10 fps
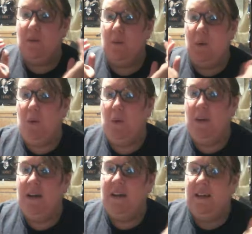all
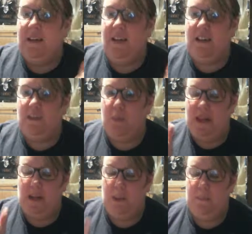next
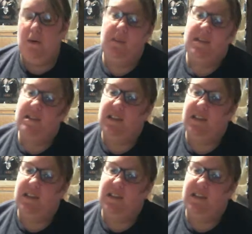week, and I promise